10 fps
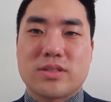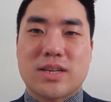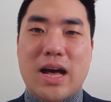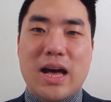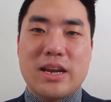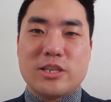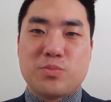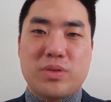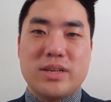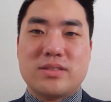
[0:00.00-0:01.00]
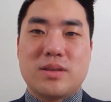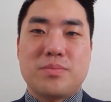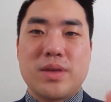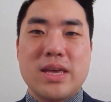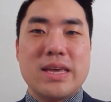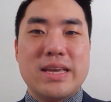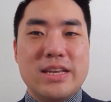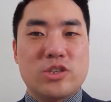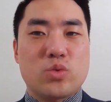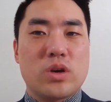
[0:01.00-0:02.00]
God has placed them,
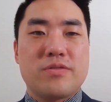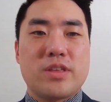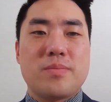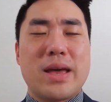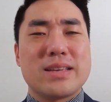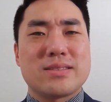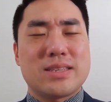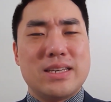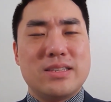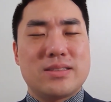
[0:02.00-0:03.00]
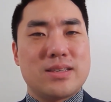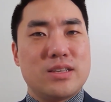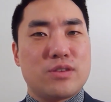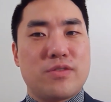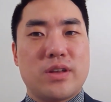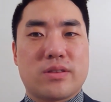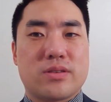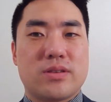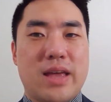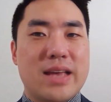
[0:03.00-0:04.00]
each one of them, as He sees fit,
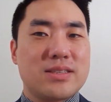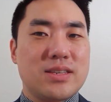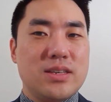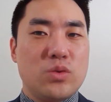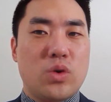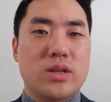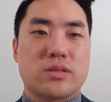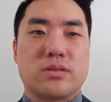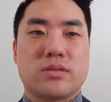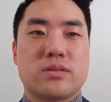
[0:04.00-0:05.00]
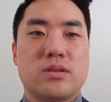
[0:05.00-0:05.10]
as He wants.